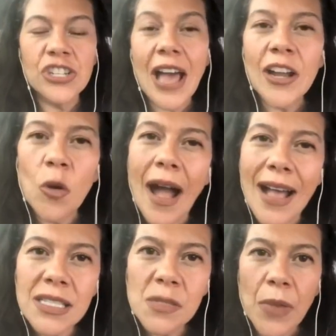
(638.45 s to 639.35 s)
shadow
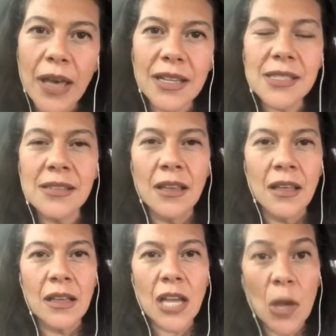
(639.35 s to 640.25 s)
aspects
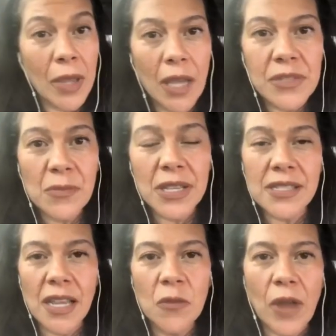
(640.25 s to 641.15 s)
coming up to
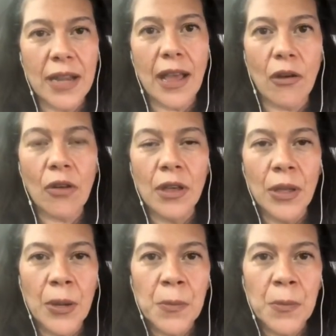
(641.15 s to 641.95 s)
be seen right now?